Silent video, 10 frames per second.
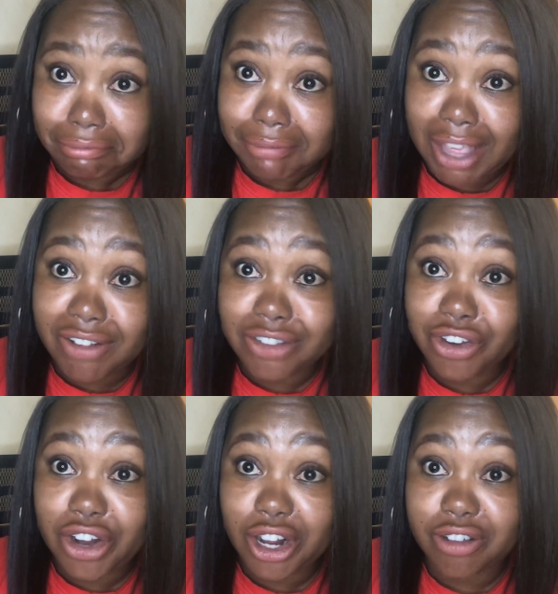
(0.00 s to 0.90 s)
I felt
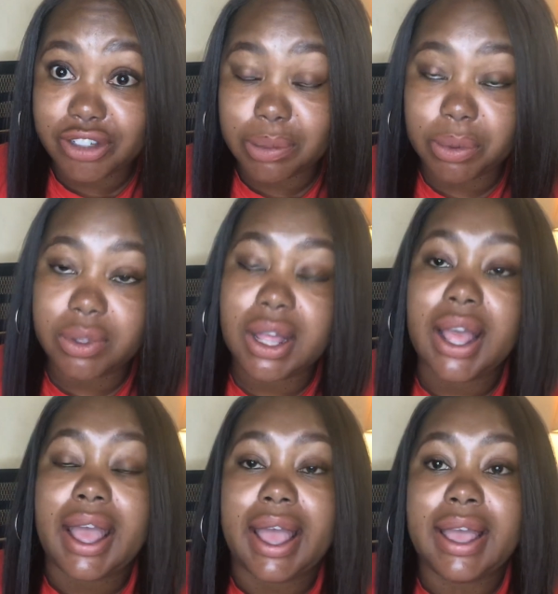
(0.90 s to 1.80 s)
very uncomfortable
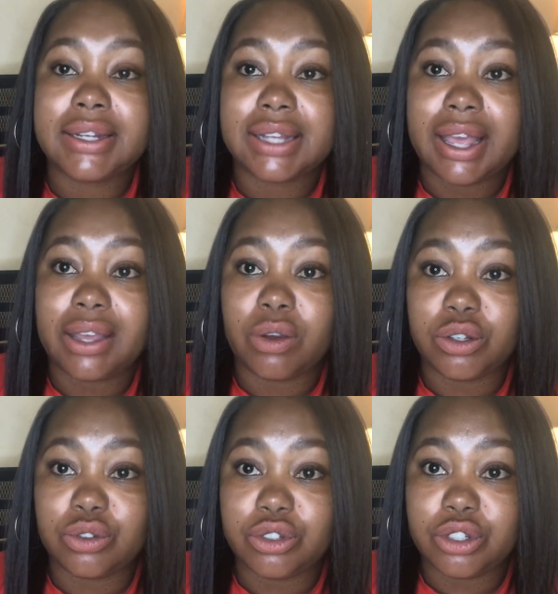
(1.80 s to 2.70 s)
and I got
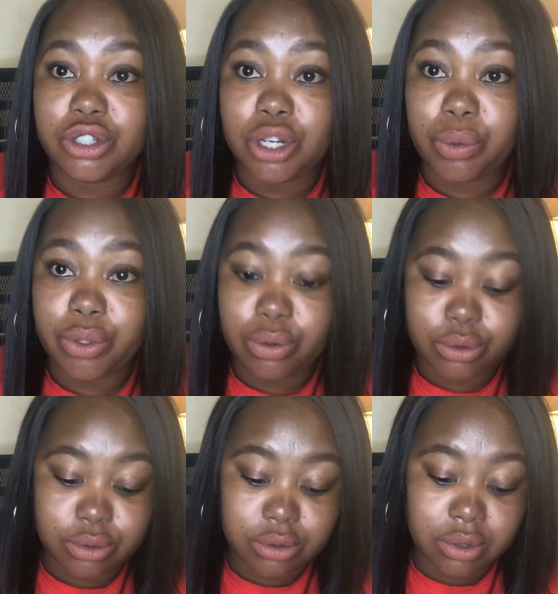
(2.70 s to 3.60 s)
to deal with
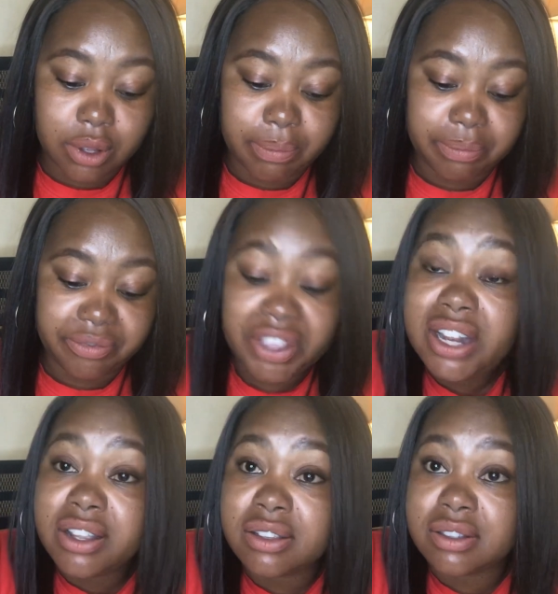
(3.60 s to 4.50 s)
those
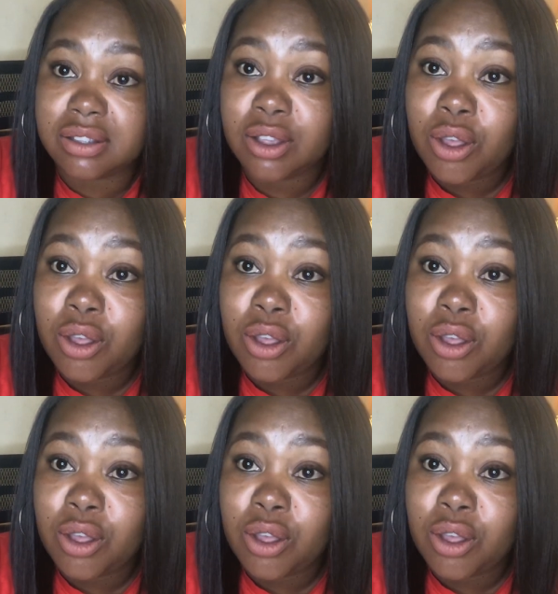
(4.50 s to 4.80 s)
feelings.